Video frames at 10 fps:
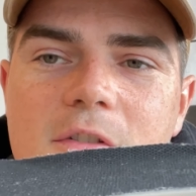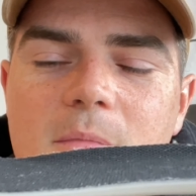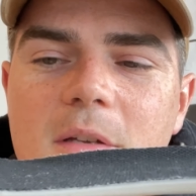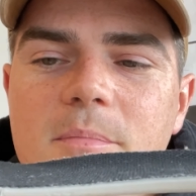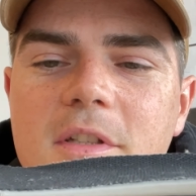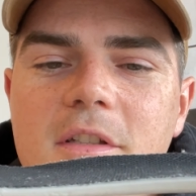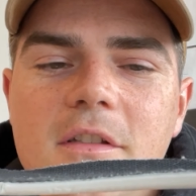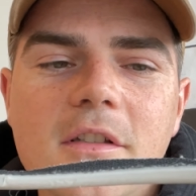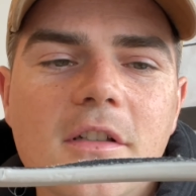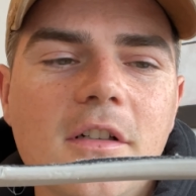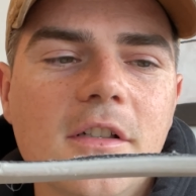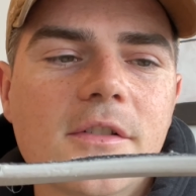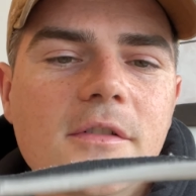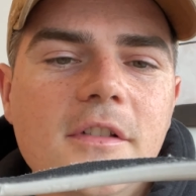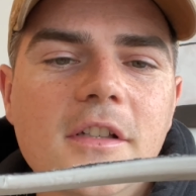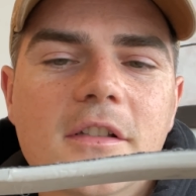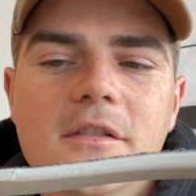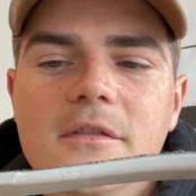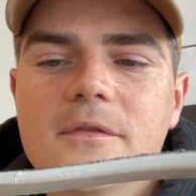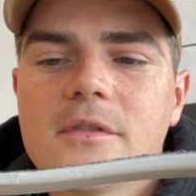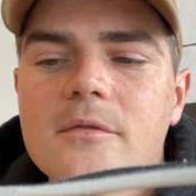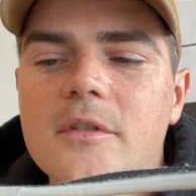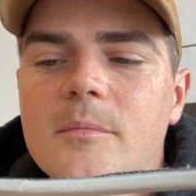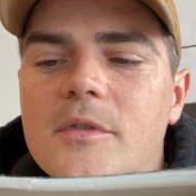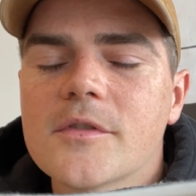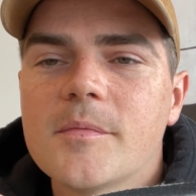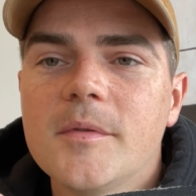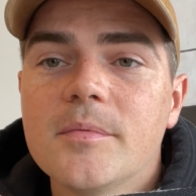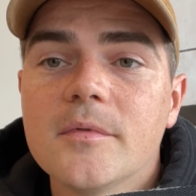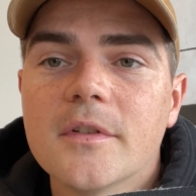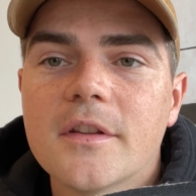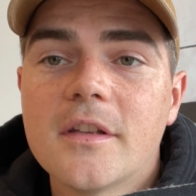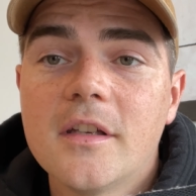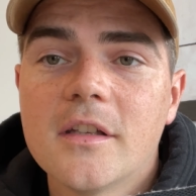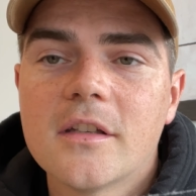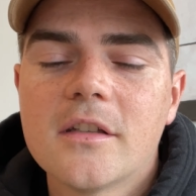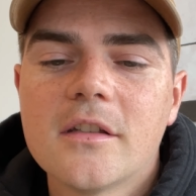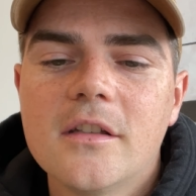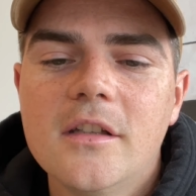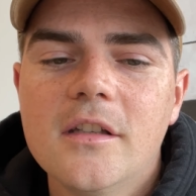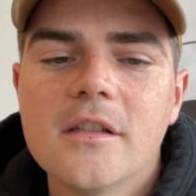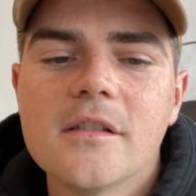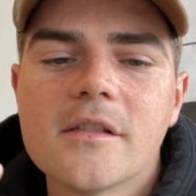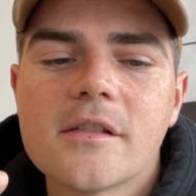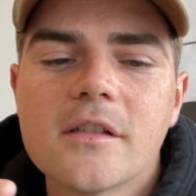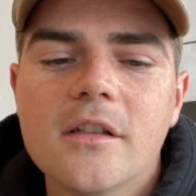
might be contradictory to what most people would think, is,